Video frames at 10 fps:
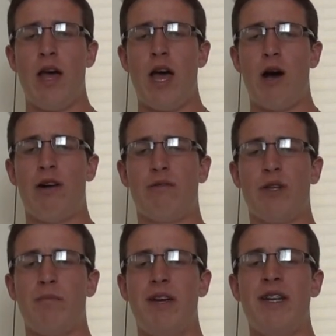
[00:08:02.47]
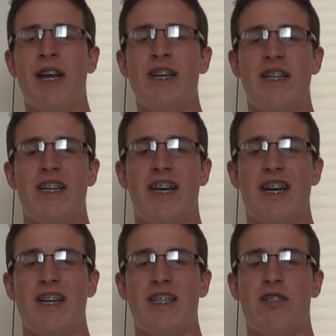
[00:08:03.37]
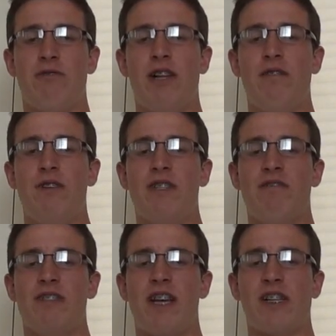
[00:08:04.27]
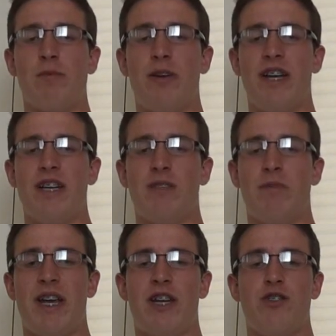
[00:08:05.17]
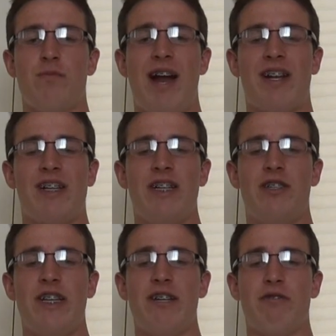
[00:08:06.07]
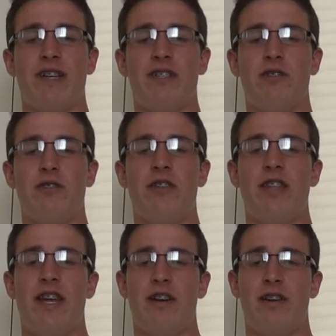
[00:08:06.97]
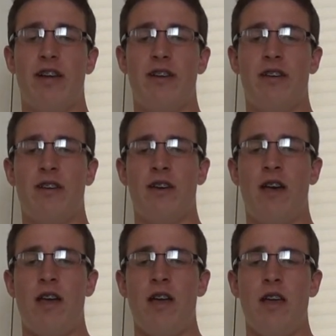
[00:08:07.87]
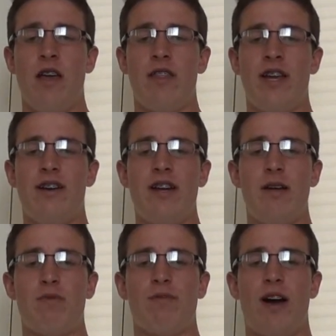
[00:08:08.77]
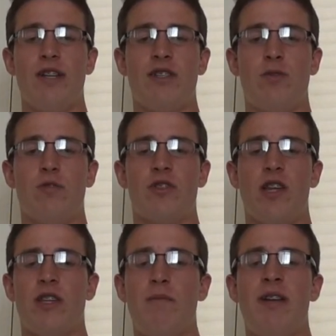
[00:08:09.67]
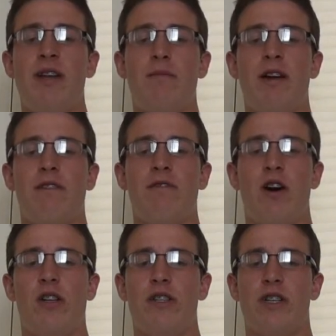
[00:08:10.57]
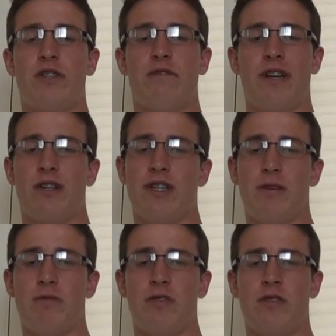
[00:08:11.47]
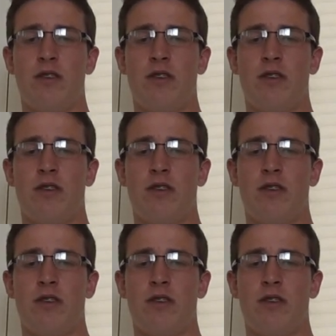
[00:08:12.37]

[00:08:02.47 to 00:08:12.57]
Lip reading: However, in the mid-1990s, the relevance of encyclopedias began to dramatically decrease due to the internet. The internet provides an almost unlimited amount of knowledge at your fingertips.